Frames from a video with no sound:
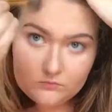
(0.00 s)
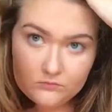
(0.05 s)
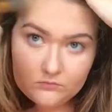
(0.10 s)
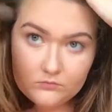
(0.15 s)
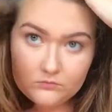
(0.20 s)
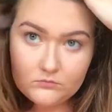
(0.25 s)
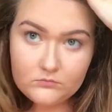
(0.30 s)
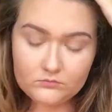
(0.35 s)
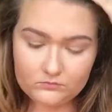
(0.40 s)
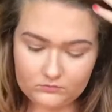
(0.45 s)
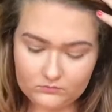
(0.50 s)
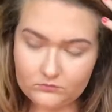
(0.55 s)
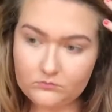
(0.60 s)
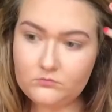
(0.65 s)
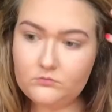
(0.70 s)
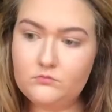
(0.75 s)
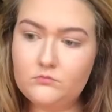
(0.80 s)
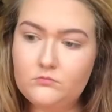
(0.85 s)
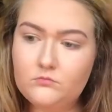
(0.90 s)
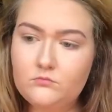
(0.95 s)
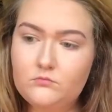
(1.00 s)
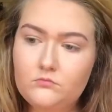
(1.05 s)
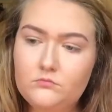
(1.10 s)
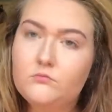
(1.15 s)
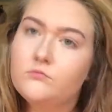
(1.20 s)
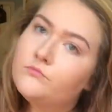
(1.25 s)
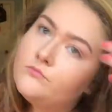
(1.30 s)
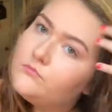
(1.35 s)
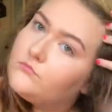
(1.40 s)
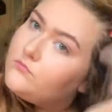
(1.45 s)
the
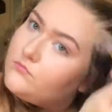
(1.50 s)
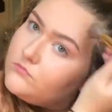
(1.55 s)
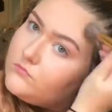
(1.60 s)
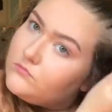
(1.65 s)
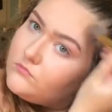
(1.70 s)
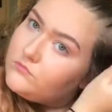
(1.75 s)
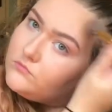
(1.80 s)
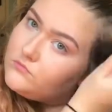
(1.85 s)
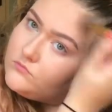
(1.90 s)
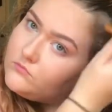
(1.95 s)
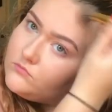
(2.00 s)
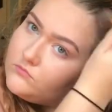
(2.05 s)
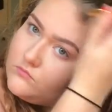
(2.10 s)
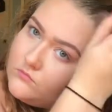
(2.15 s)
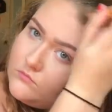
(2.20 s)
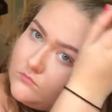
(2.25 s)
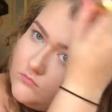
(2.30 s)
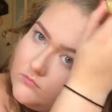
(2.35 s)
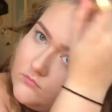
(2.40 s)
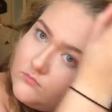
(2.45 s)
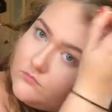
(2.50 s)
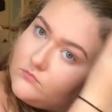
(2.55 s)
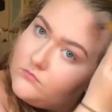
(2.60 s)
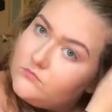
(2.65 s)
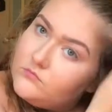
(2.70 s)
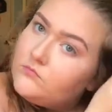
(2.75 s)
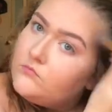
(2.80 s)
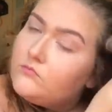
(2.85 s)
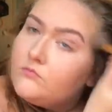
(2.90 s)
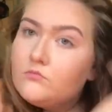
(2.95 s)
crevices that I need it to. So I
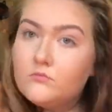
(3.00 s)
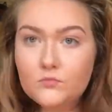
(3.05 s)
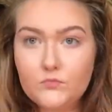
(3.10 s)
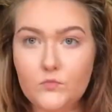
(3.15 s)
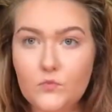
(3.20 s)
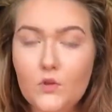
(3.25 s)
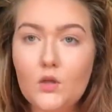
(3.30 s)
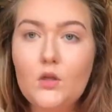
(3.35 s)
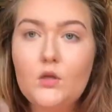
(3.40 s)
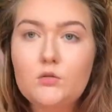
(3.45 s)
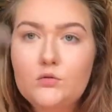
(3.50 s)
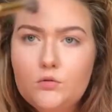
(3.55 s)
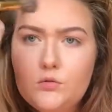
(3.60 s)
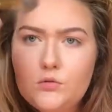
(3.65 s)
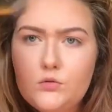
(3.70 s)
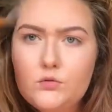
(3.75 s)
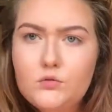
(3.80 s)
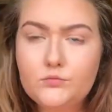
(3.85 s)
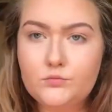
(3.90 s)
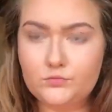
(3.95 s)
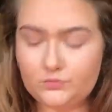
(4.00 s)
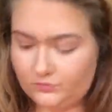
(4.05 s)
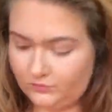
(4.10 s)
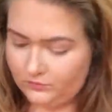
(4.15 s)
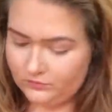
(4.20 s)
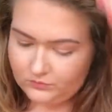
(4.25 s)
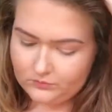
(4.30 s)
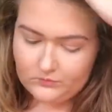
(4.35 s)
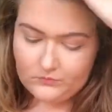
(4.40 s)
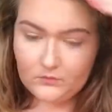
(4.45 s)
don't know if you can see my brother in
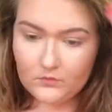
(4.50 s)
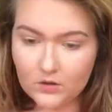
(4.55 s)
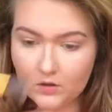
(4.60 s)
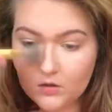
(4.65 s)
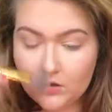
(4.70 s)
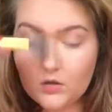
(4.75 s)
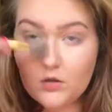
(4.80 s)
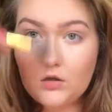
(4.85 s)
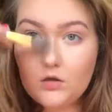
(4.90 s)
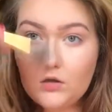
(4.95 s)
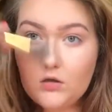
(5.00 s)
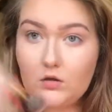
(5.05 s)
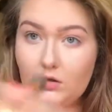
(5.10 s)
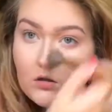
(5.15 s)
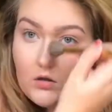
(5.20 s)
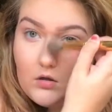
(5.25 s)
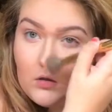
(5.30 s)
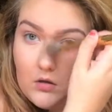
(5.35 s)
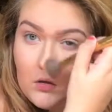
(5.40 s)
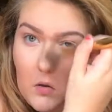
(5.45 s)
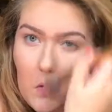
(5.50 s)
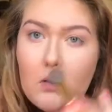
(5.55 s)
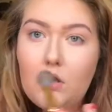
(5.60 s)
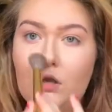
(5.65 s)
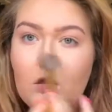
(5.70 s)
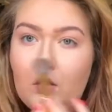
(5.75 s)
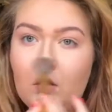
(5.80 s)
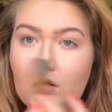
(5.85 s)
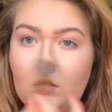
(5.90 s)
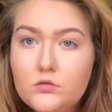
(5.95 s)
the background. I just noticed
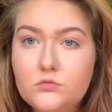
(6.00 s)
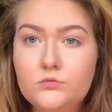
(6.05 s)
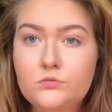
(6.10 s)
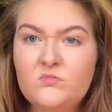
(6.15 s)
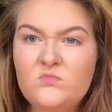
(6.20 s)
that.